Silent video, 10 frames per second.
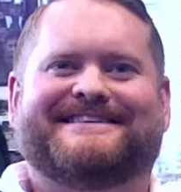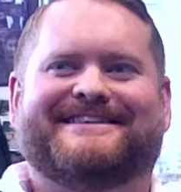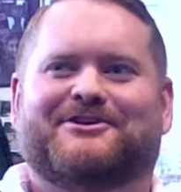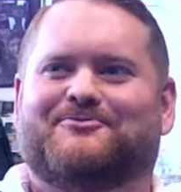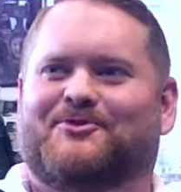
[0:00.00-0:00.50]
a
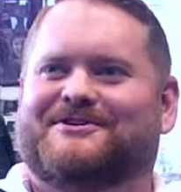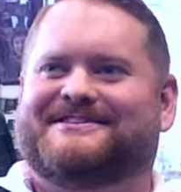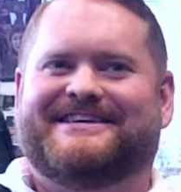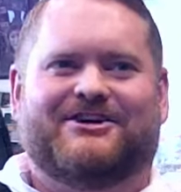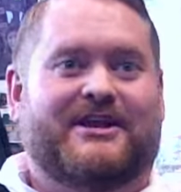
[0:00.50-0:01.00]
little more
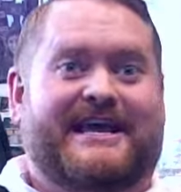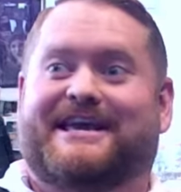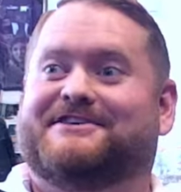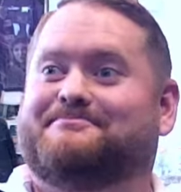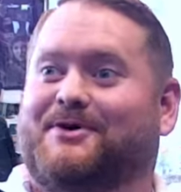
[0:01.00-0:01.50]
skilled. Like he
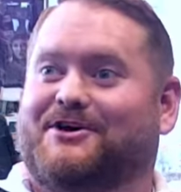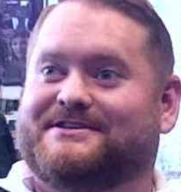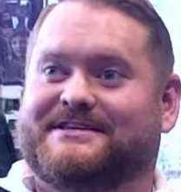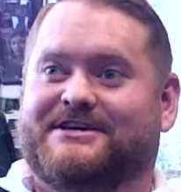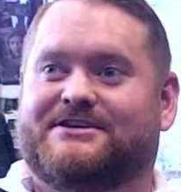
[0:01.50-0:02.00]
has ball yes.
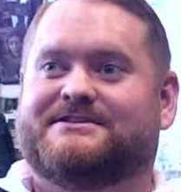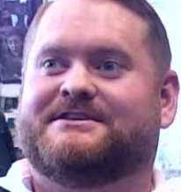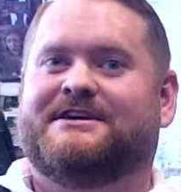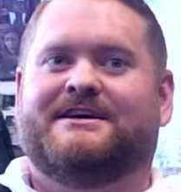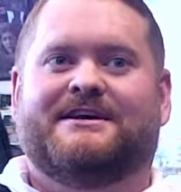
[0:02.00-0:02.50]
skills,
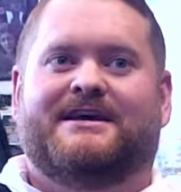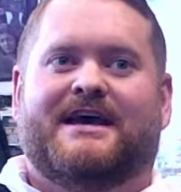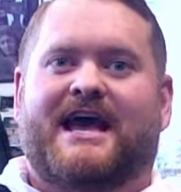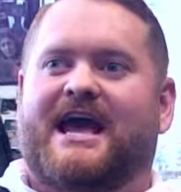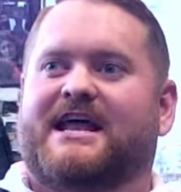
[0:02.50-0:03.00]

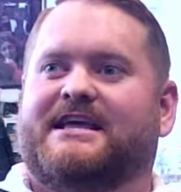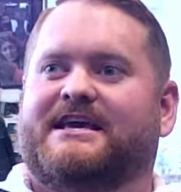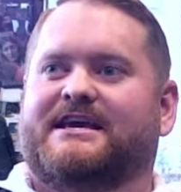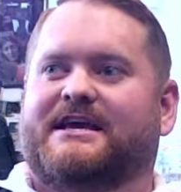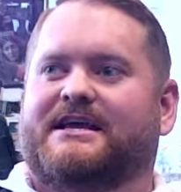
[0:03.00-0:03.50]
and
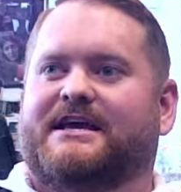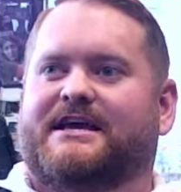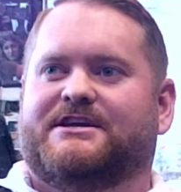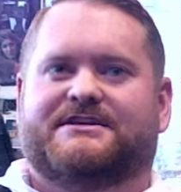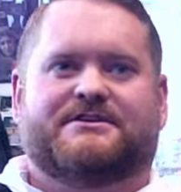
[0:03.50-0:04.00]
he
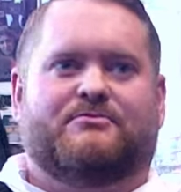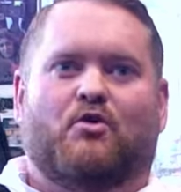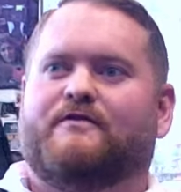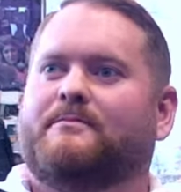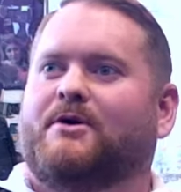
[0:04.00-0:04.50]
he has a little
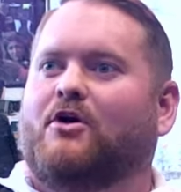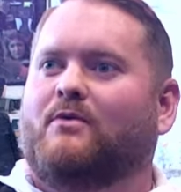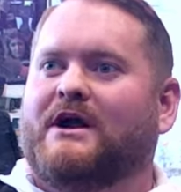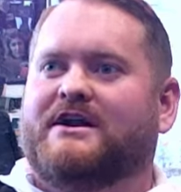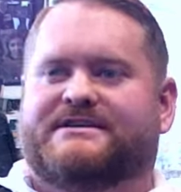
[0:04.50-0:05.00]
more football
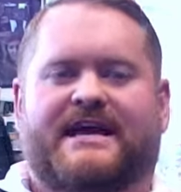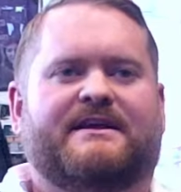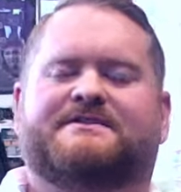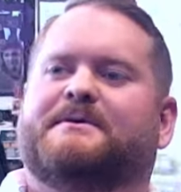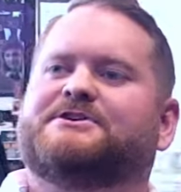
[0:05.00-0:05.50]
awareness.
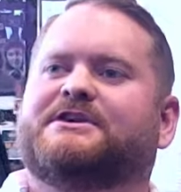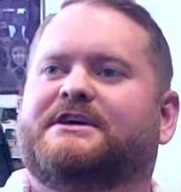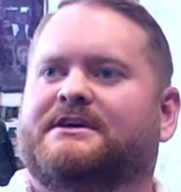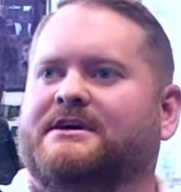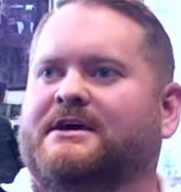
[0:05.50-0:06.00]

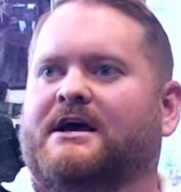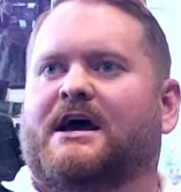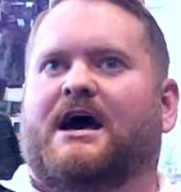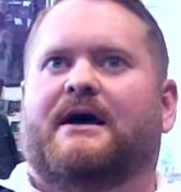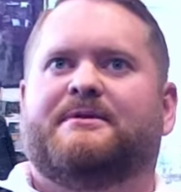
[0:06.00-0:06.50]
Especially,
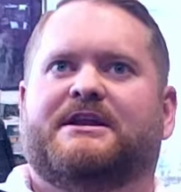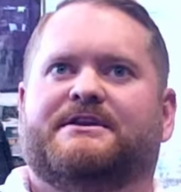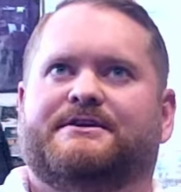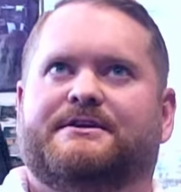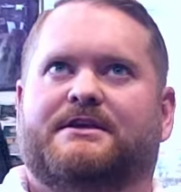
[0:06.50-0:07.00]
I
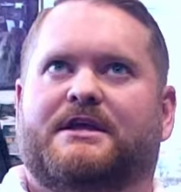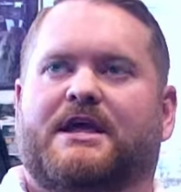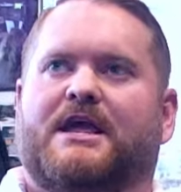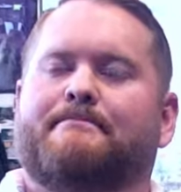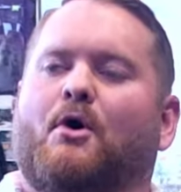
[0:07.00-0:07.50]
mean,
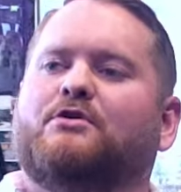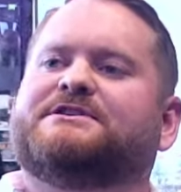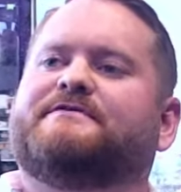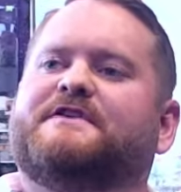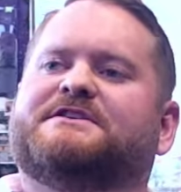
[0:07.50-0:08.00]
most
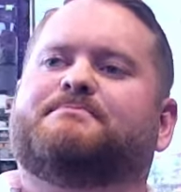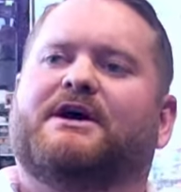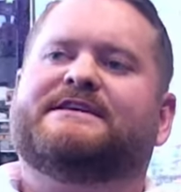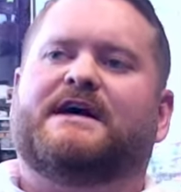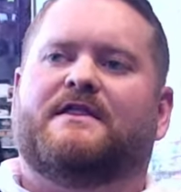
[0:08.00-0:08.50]
of his
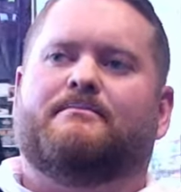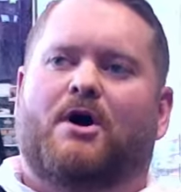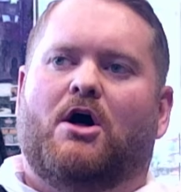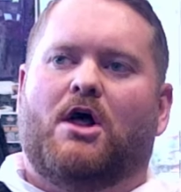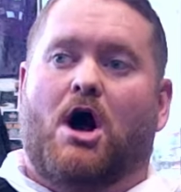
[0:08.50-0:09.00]
plays on the
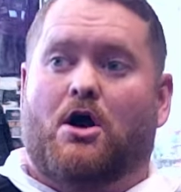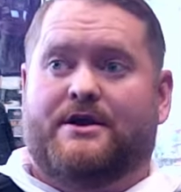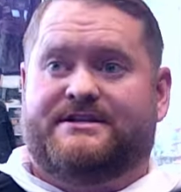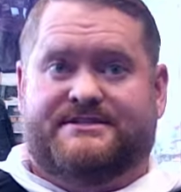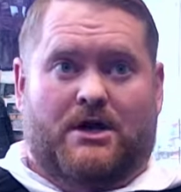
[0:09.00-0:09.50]
ball are
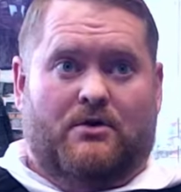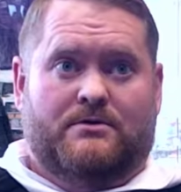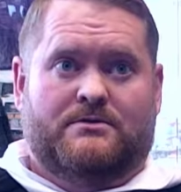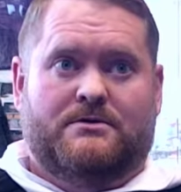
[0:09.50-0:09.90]
in zone